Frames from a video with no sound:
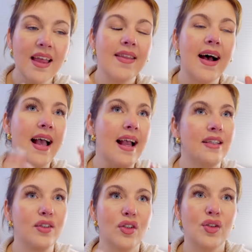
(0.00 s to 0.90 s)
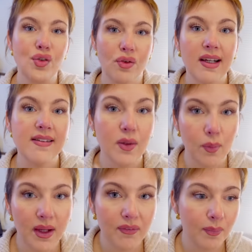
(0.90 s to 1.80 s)
that extra stress
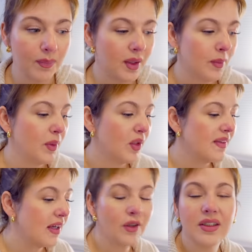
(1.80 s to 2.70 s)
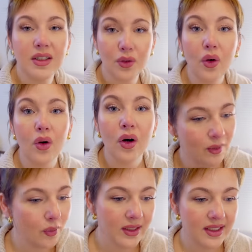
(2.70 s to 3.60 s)
away from you, because I already know
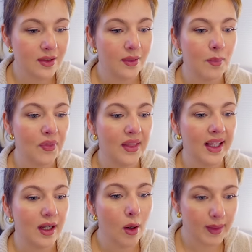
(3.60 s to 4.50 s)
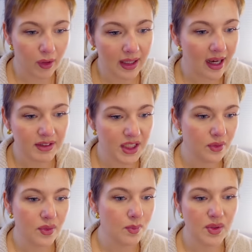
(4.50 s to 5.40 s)
going to the month thinking, oh my god, I have to do
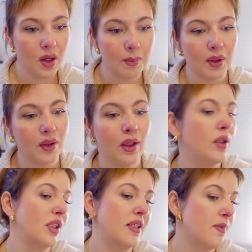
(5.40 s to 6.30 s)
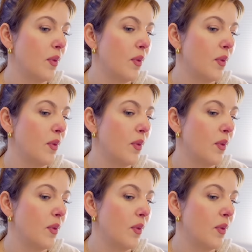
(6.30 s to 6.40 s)
some sort of product launch this